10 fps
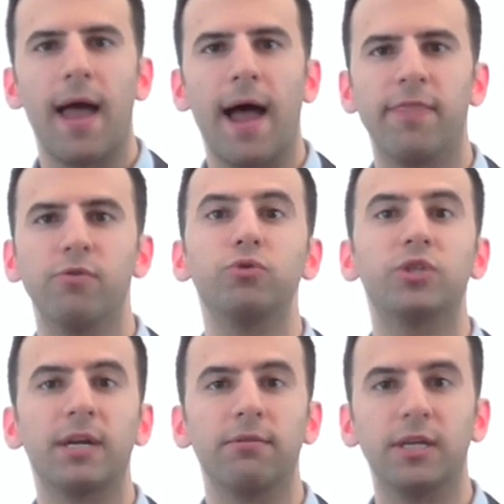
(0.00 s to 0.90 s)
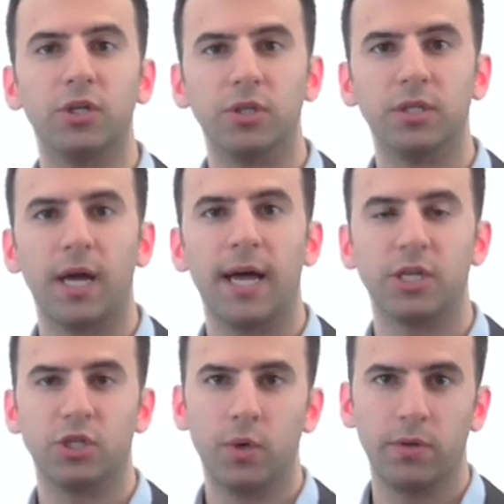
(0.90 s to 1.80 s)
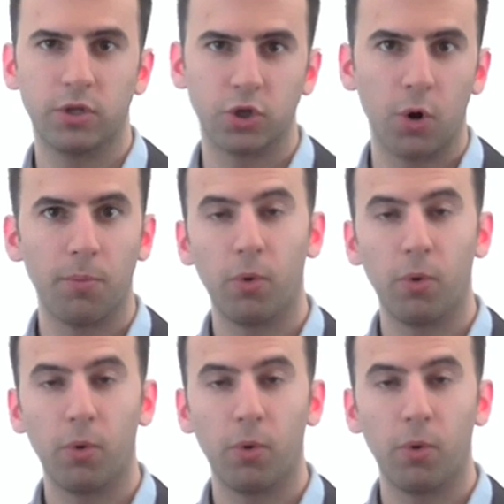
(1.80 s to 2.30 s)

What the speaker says: and they're all generally good at doing the job,